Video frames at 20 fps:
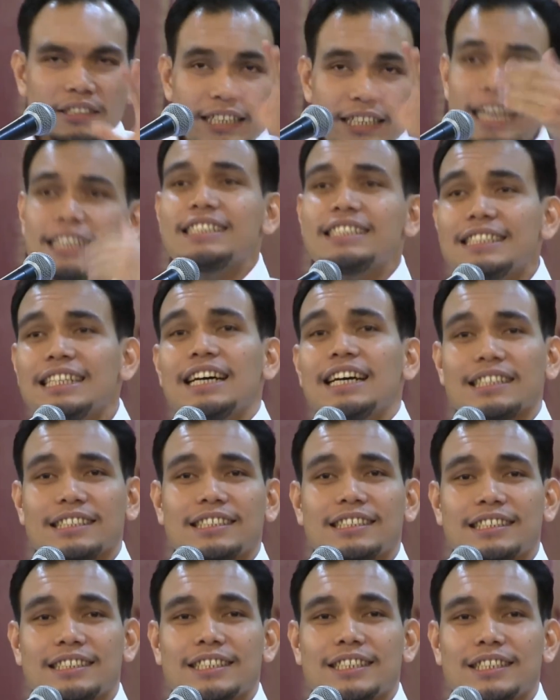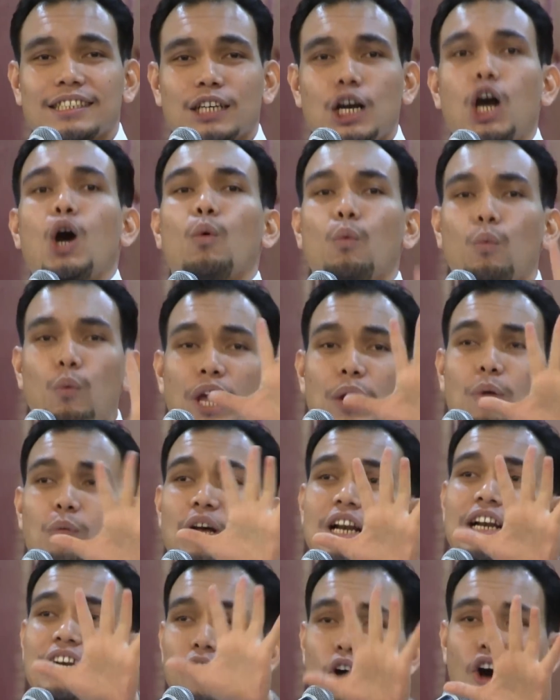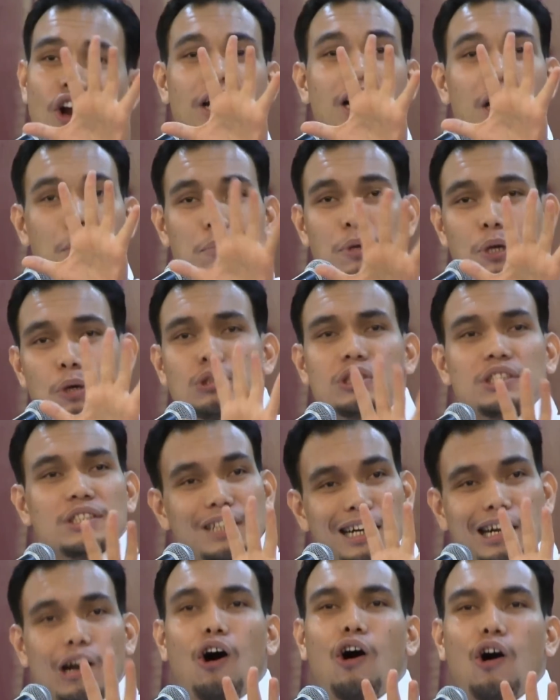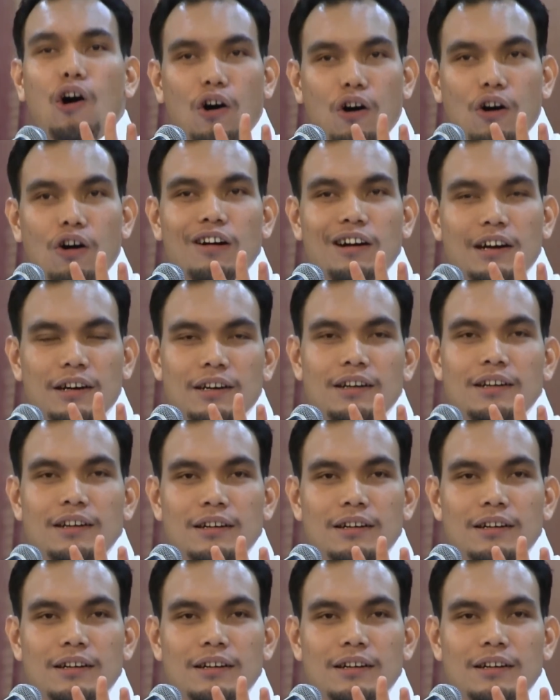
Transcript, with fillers: trust us, we will not abuse the law.